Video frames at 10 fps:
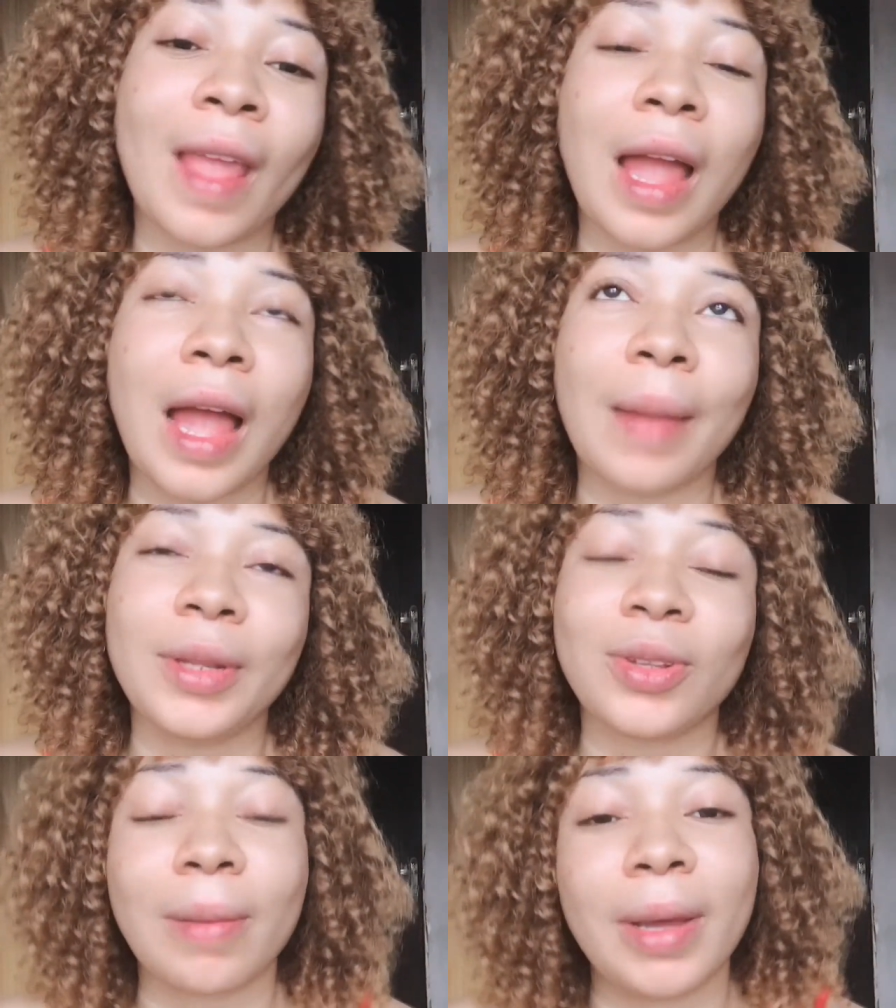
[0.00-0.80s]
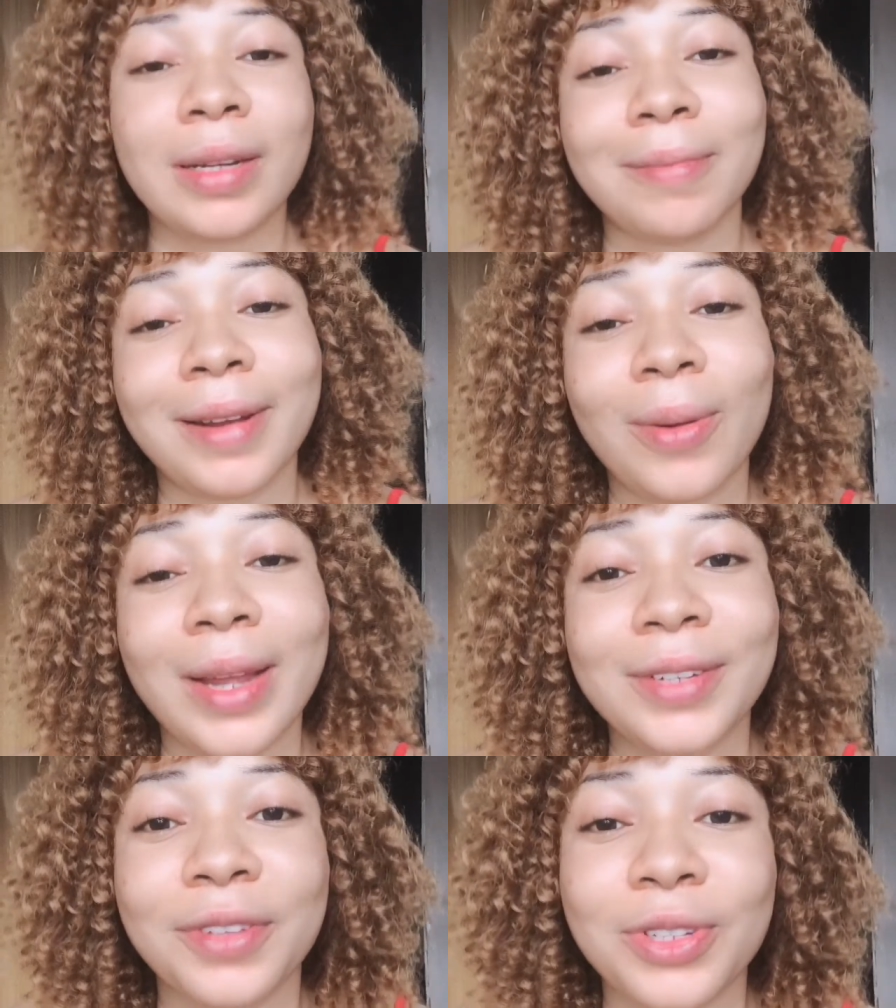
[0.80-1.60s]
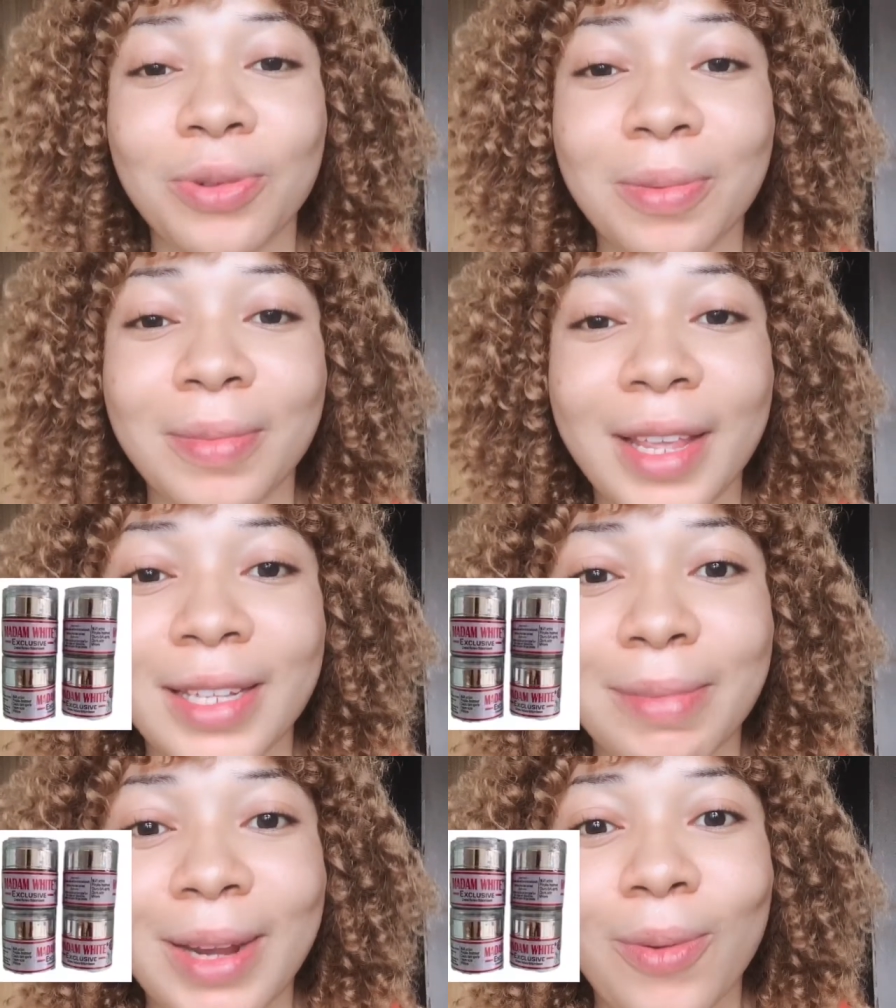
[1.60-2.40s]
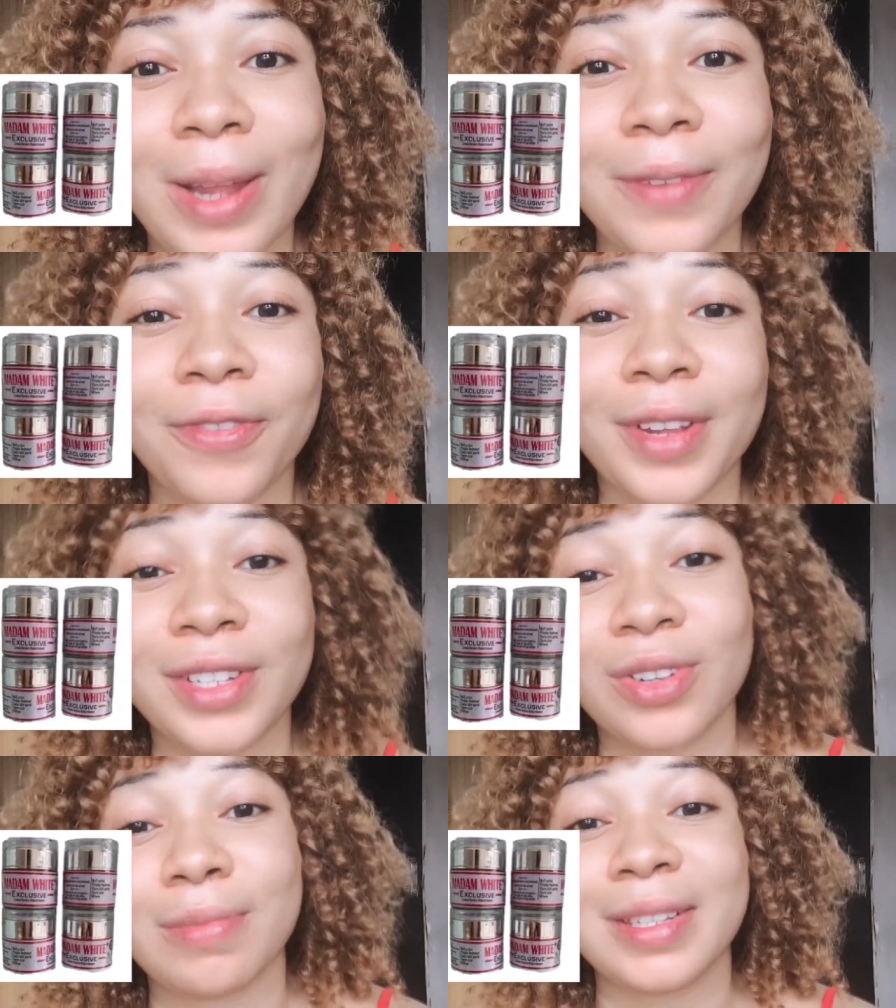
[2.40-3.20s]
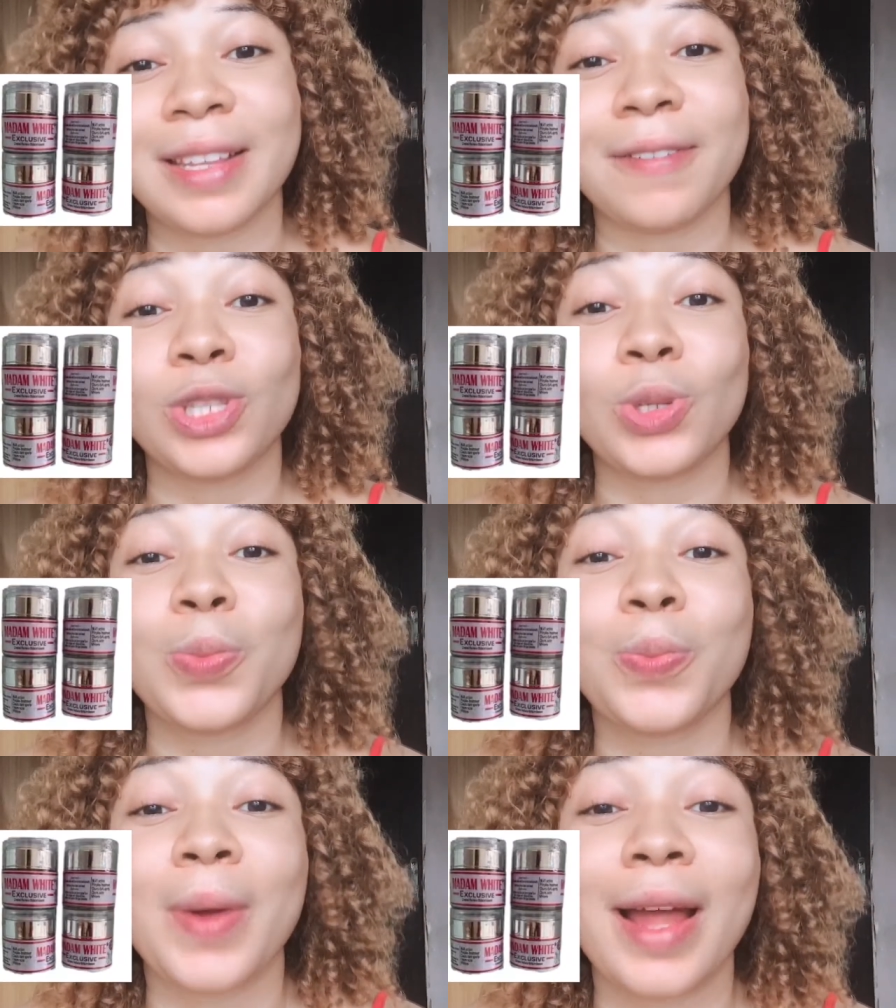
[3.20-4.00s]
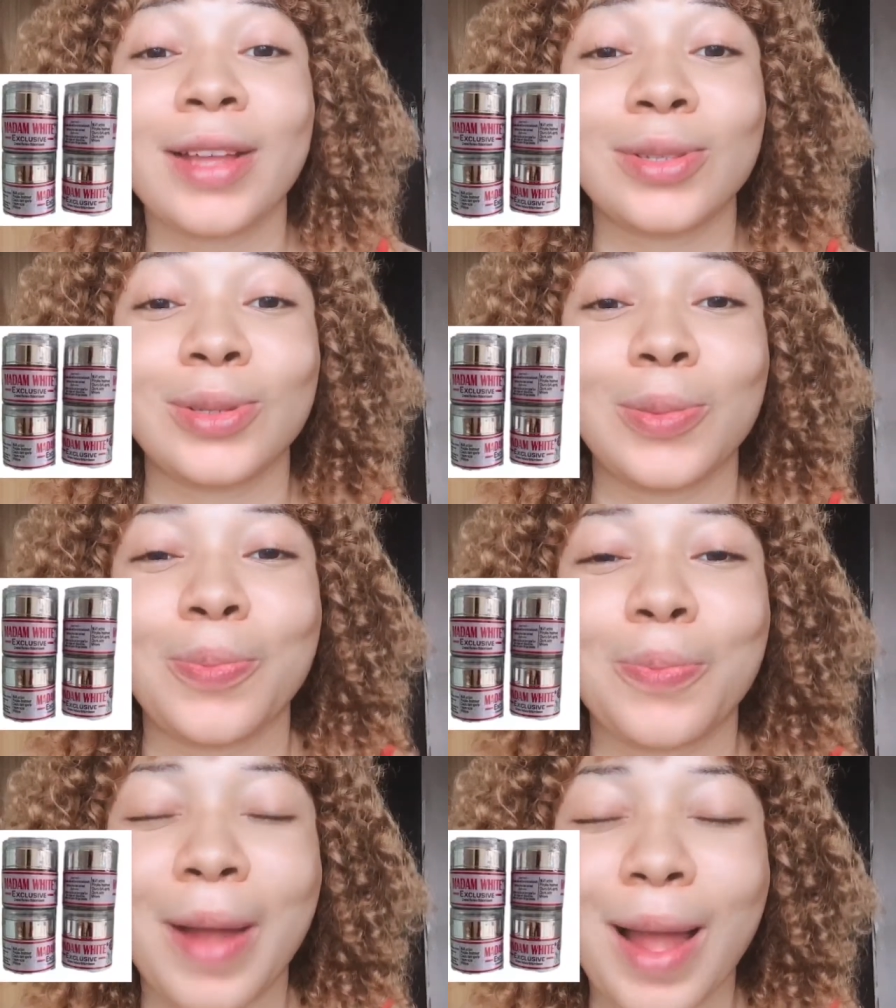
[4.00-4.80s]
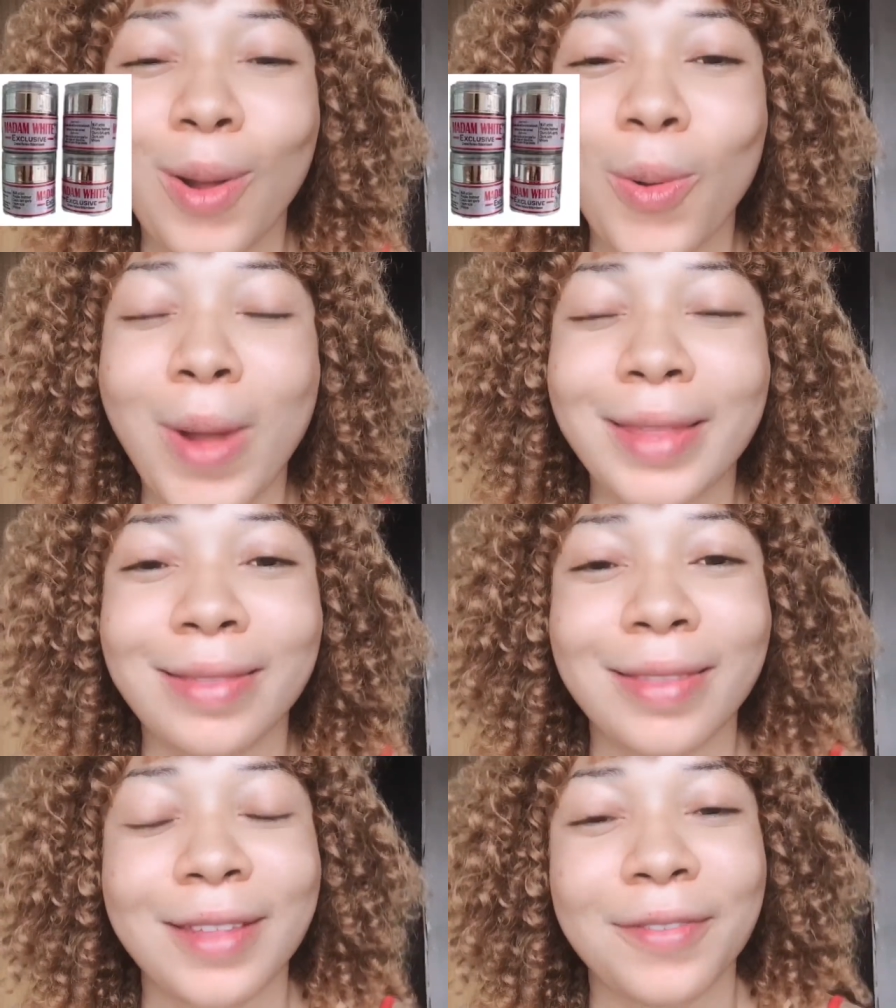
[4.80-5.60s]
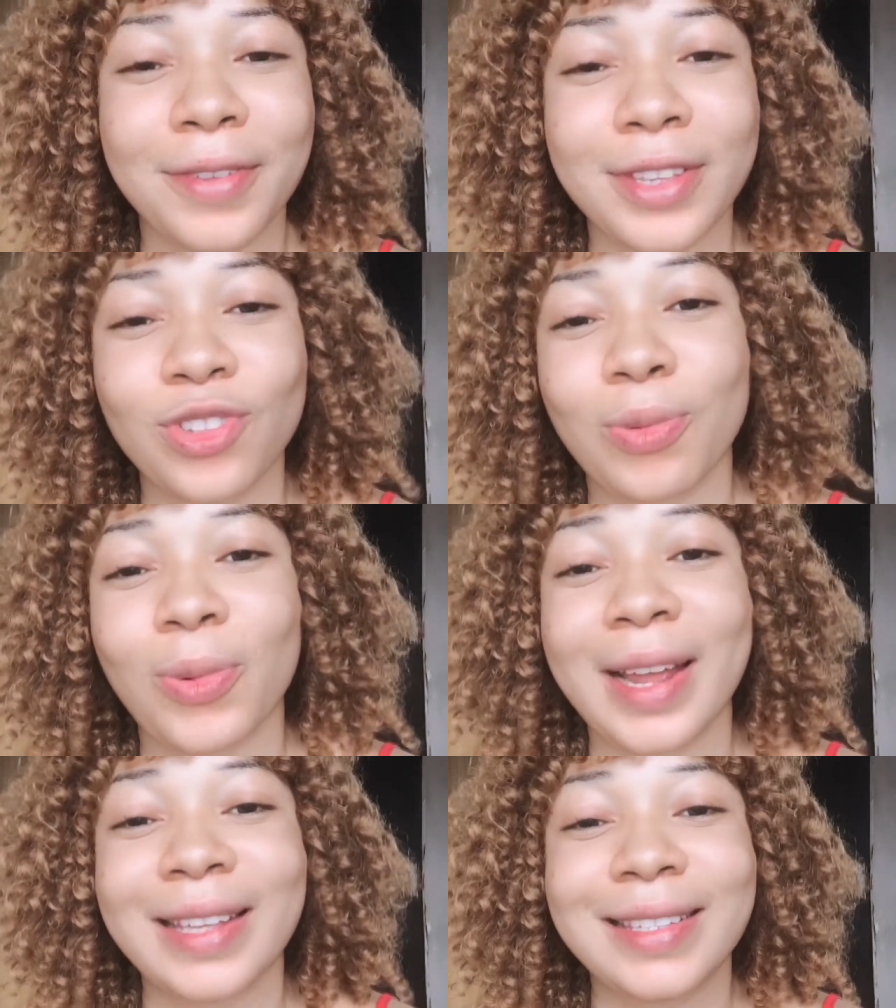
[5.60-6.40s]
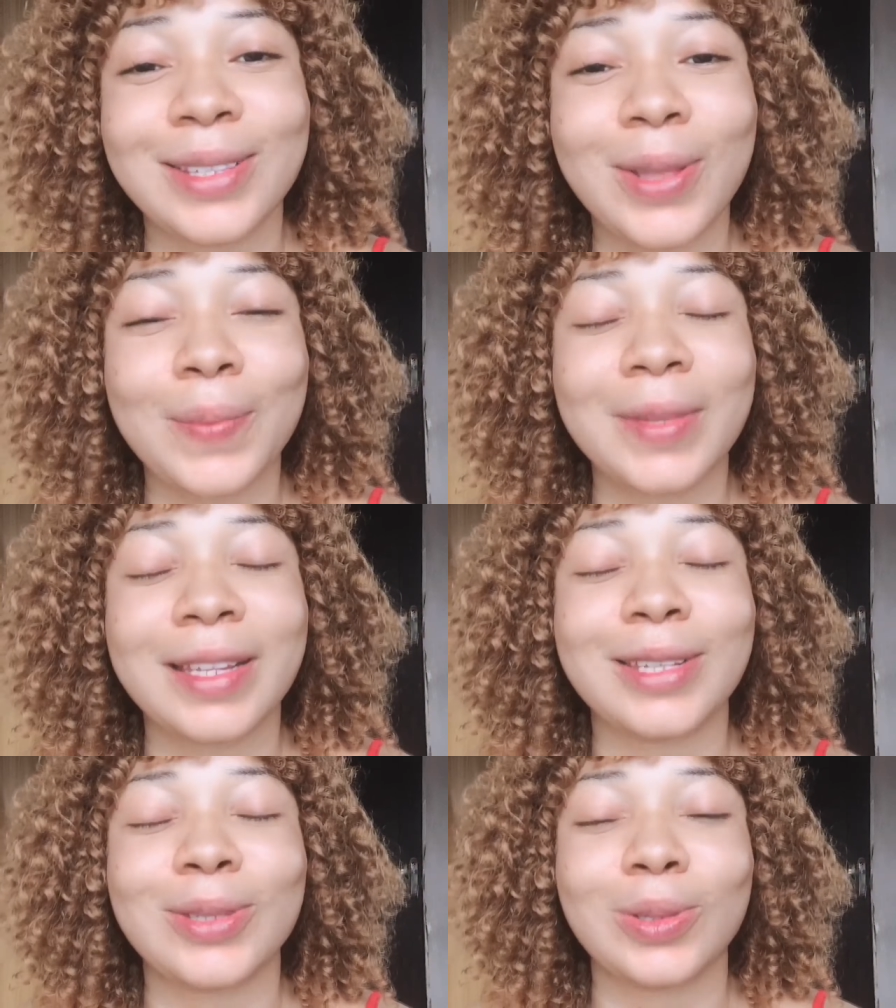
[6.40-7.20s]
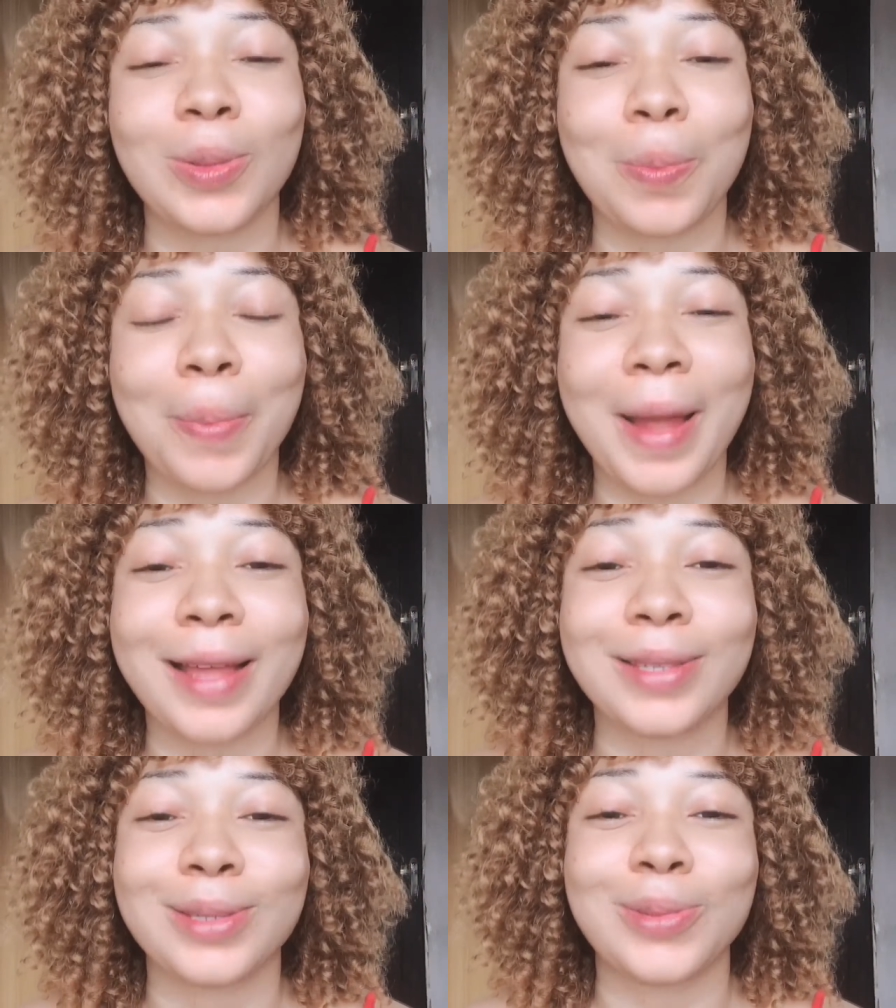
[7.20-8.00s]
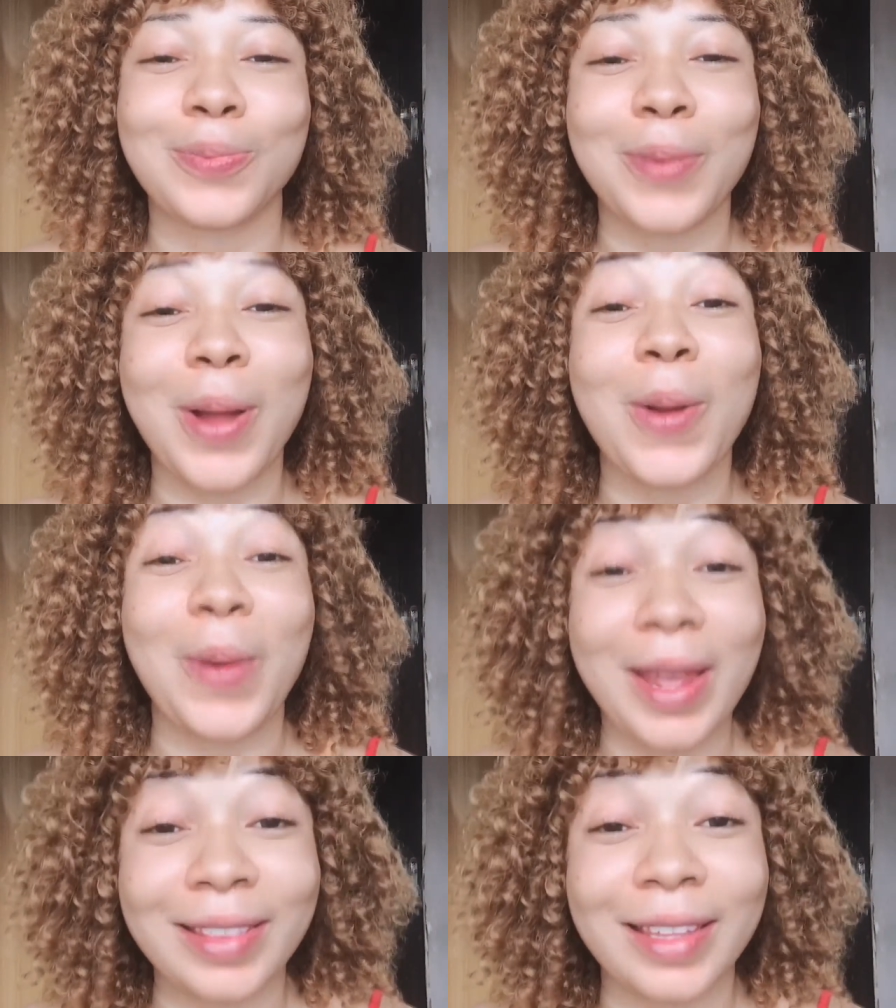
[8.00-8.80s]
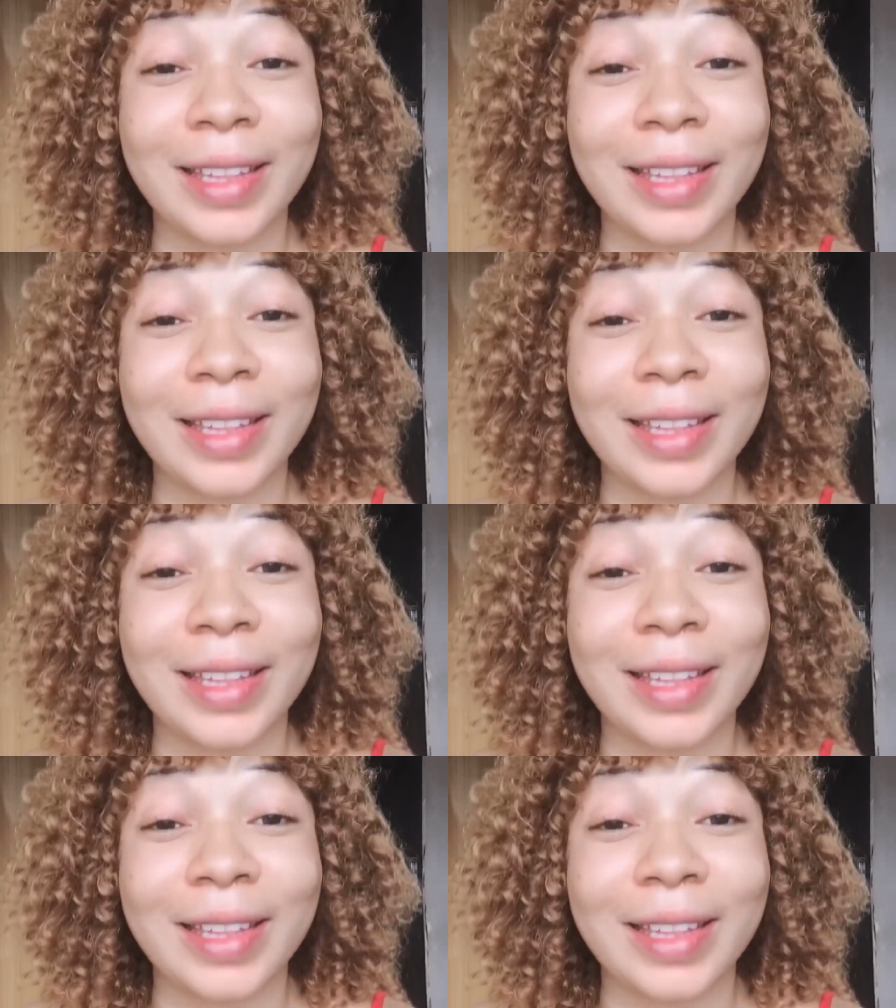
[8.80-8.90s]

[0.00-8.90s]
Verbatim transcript: i'm here to talk about the madam white face cream yes madam white face cream is a super super whitening face cream when i say something is super super whitening